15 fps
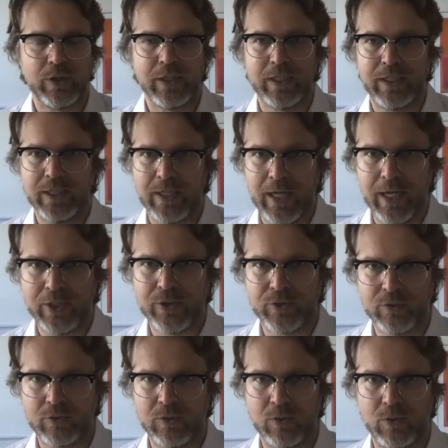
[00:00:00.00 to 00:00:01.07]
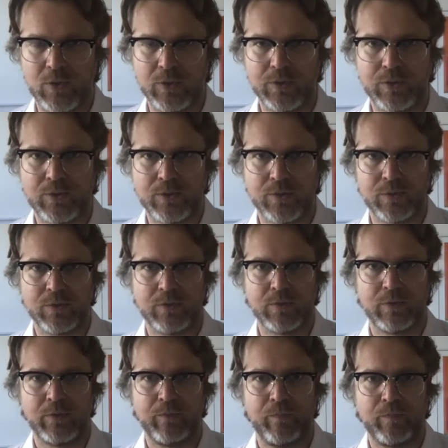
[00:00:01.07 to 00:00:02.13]
in national courts.
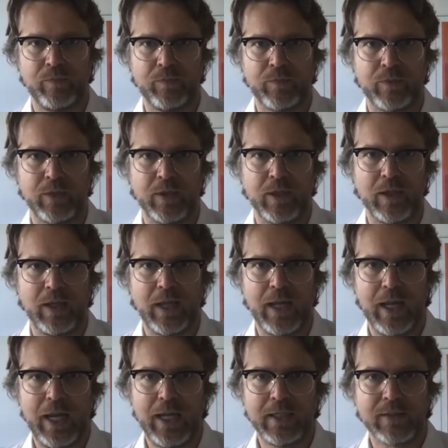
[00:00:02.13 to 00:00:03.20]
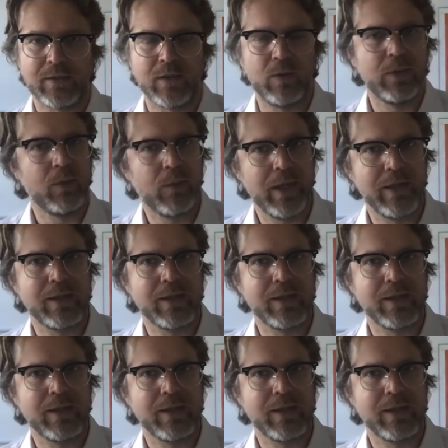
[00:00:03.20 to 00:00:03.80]
And so in a way,